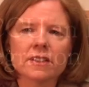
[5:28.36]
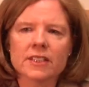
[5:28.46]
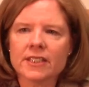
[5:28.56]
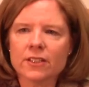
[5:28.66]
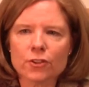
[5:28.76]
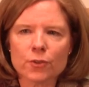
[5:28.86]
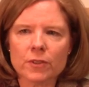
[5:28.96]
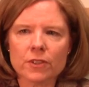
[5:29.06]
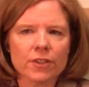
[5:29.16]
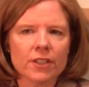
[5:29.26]
Latino
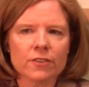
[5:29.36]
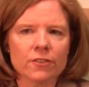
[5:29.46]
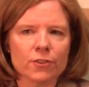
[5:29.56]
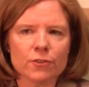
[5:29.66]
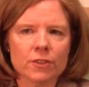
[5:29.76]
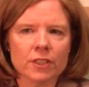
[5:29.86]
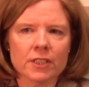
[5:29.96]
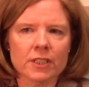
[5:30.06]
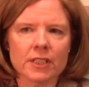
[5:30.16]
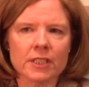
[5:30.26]
Community Credit Union
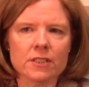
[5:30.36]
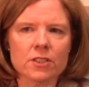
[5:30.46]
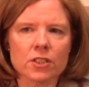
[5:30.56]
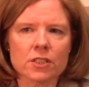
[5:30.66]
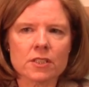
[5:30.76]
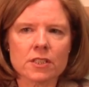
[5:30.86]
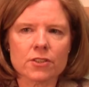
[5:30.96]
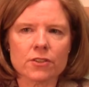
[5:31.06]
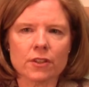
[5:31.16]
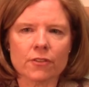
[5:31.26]
really is just
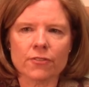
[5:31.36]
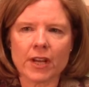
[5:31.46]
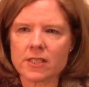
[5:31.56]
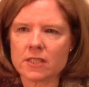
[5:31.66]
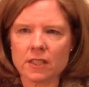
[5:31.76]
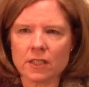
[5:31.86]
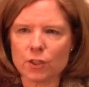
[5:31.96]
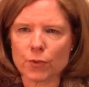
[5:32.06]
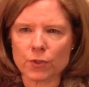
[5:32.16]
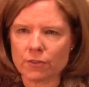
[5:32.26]
such a, a, fascinating
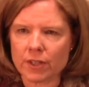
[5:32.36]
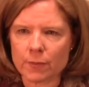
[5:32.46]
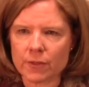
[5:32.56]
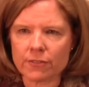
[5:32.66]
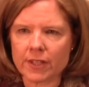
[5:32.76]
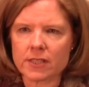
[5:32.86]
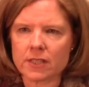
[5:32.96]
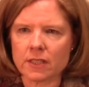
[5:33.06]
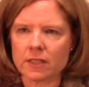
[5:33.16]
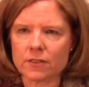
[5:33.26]
program and a
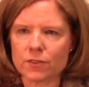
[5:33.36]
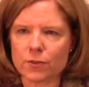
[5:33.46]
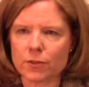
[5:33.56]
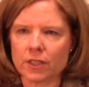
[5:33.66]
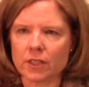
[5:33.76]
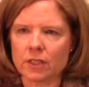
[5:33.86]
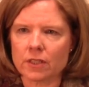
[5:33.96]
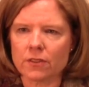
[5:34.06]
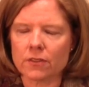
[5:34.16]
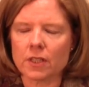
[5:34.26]
fascinating story. You
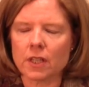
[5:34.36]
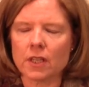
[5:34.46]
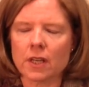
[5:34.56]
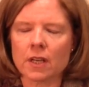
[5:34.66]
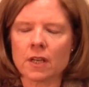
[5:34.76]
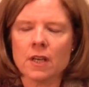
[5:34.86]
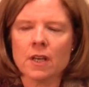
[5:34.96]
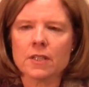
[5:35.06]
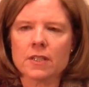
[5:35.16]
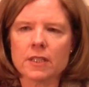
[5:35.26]
know, they uh,
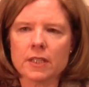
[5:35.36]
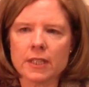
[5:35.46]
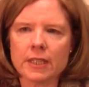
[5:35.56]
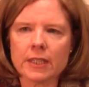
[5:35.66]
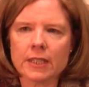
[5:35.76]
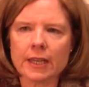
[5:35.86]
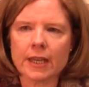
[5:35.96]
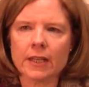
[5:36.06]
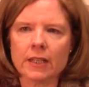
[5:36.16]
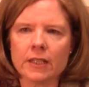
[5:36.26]
to think
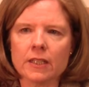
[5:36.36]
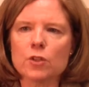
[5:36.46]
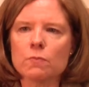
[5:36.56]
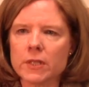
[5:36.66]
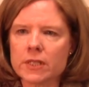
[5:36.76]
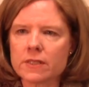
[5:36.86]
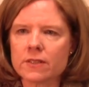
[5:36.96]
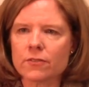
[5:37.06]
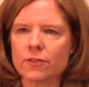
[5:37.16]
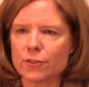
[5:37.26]
that in the midst
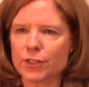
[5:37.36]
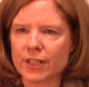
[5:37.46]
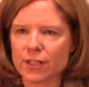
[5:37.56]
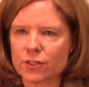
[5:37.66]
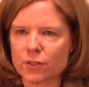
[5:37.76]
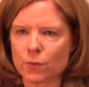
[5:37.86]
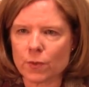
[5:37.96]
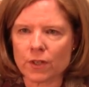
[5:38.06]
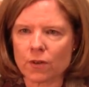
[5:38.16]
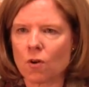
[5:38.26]
of the recession,
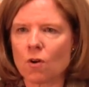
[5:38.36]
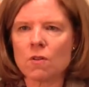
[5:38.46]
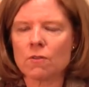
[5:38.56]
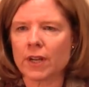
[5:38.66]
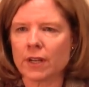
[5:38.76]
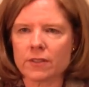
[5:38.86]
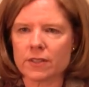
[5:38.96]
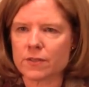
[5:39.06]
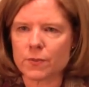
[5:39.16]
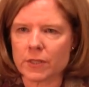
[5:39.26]
where all around
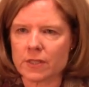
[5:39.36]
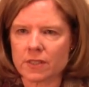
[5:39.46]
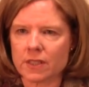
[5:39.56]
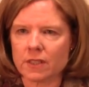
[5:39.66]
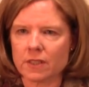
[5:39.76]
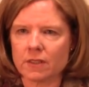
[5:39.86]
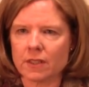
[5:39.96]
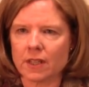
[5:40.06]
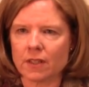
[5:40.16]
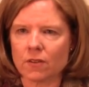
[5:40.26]
us we see
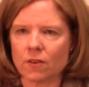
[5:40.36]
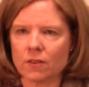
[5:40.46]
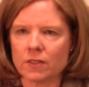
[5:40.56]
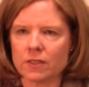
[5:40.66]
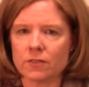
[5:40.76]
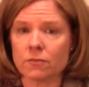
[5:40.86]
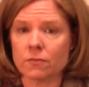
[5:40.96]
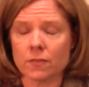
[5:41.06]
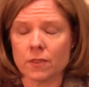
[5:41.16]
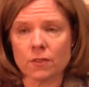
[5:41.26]
uh, all these,
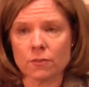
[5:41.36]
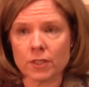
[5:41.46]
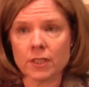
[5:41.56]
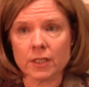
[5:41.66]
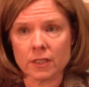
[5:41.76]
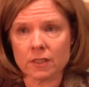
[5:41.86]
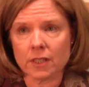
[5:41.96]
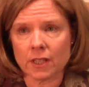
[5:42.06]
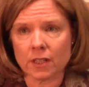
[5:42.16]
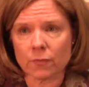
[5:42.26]
you know, really
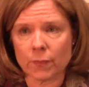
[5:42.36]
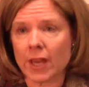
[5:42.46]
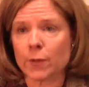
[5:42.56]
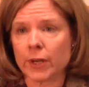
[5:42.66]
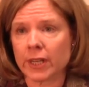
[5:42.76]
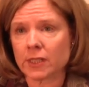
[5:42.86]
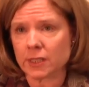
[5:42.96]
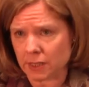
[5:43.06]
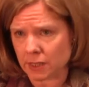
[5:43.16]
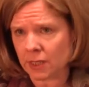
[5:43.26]
uh, bad
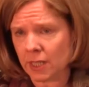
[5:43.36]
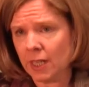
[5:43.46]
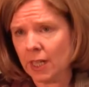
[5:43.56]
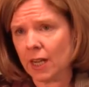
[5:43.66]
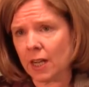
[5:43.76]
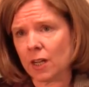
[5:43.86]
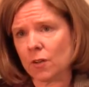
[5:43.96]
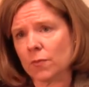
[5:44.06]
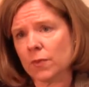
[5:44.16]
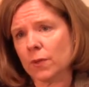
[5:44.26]
practices,
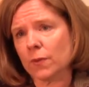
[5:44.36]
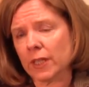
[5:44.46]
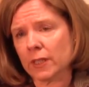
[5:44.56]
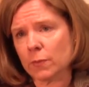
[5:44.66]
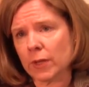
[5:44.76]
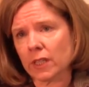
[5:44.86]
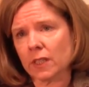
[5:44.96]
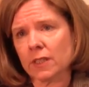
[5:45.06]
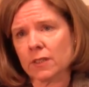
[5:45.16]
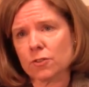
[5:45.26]
um, you know, in the
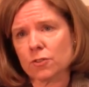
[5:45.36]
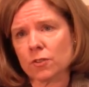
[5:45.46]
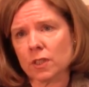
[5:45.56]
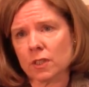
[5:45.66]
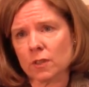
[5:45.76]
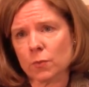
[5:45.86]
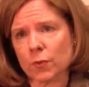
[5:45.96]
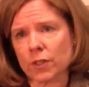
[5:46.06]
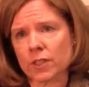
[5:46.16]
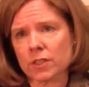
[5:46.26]
banking industry and in the
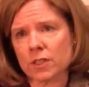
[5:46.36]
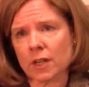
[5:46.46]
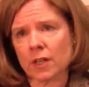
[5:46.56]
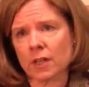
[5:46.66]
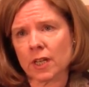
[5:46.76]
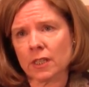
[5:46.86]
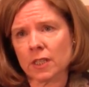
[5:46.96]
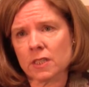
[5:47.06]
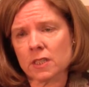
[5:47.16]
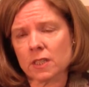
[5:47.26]
mortgage uh, and
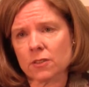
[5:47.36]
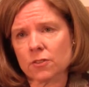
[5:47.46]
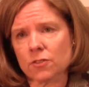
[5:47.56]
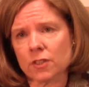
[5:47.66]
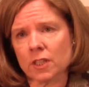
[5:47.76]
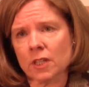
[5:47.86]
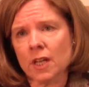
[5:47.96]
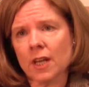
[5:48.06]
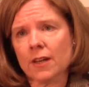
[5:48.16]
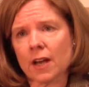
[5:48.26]
lending industry,
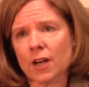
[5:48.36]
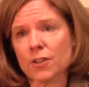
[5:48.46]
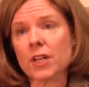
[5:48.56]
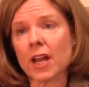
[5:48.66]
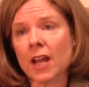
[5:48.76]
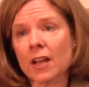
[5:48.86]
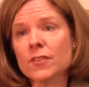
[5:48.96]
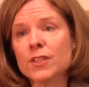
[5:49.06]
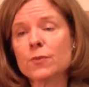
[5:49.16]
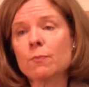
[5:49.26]
uh, to have
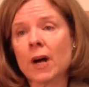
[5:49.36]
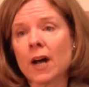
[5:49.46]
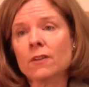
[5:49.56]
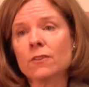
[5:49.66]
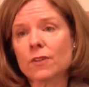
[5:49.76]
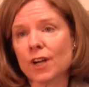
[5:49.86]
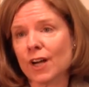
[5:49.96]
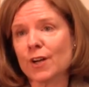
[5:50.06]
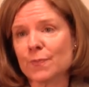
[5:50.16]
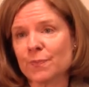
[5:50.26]
this model
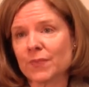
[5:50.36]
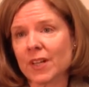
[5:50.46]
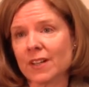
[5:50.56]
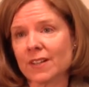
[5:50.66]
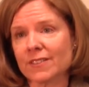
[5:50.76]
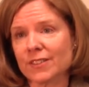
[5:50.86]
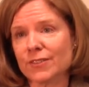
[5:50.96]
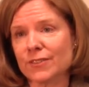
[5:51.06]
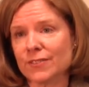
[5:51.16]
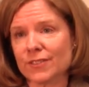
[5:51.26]
come uh,
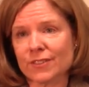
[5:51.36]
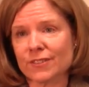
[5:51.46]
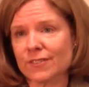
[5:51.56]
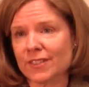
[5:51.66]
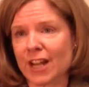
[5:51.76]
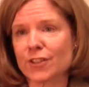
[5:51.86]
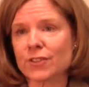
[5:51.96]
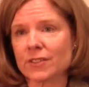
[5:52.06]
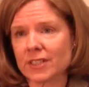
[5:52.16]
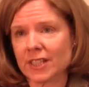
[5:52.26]
to to
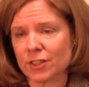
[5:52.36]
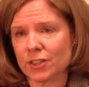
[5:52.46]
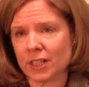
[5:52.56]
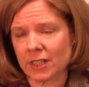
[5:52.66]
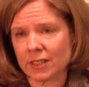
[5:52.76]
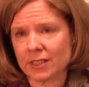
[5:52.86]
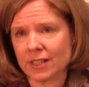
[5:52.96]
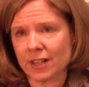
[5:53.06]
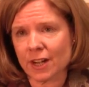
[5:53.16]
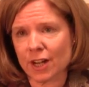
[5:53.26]
national attention at this
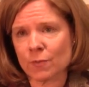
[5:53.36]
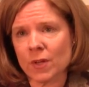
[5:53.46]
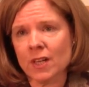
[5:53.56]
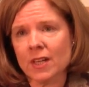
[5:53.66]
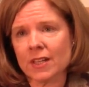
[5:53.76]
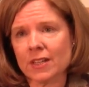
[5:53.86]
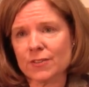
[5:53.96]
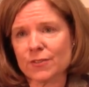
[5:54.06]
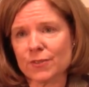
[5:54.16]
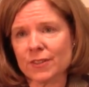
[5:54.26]
time
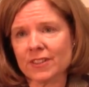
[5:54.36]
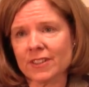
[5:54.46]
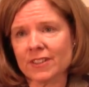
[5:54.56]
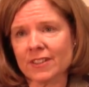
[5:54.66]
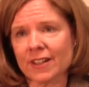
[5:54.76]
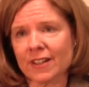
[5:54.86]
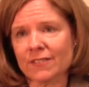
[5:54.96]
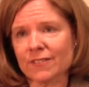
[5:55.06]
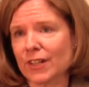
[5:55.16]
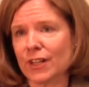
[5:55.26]
is really uh,
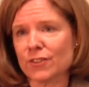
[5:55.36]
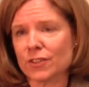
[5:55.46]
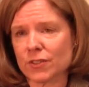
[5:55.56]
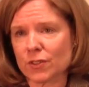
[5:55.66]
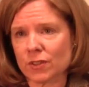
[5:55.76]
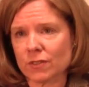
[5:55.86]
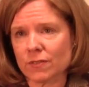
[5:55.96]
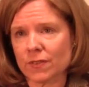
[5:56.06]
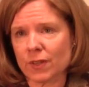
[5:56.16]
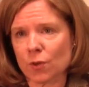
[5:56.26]
just a,
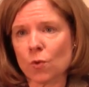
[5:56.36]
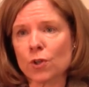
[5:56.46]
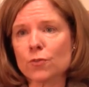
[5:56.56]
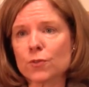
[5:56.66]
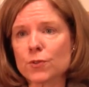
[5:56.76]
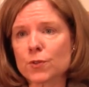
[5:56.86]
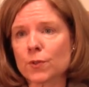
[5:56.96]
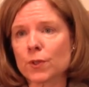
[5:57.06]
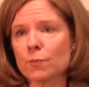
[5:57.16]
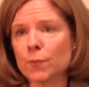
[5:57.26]
a wonderful
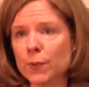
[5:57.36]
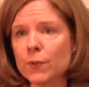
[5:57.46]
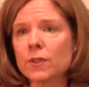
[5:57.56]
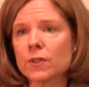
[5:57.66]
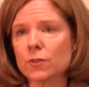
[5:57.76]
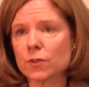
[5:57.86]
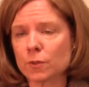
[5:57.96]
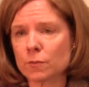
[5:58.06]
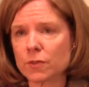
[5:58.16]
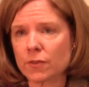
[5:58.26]
story, both in
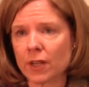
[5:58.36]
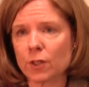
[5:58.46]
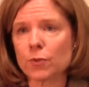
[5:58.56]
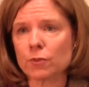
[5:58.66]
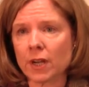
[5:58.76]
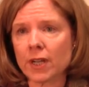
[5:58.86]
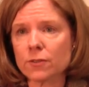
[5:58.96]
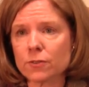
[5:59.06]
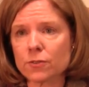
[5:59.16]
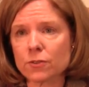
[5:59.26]
terms of how to provide
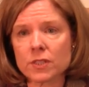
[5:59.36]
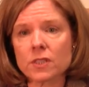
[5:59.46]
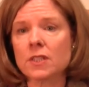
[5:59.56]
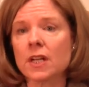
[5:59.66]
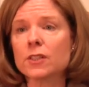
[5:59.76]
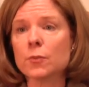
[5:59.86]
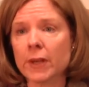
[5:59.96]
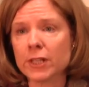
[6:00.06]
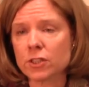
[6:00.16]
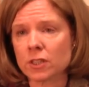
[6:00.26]
those services, not to
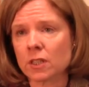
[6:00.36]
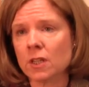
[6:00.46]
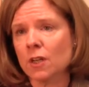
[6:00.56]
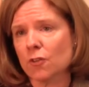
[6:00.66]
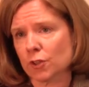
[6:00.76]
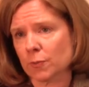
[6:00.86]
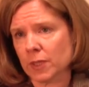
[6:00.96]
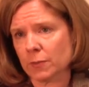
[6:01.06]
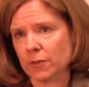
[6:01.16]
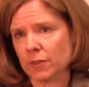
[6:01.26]
mention from an
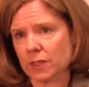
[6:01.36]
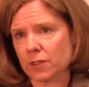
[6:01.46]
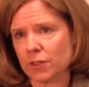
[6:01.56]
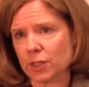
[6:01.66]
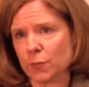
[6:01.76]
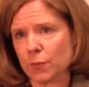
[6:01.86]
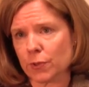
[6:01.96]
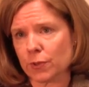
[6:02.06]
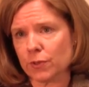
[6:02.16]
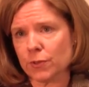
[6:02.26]
immigrant integration
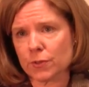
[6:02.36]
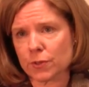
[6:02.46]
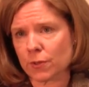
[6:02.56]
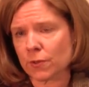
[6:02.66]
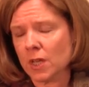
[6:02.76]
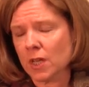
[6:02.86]
point of view. So.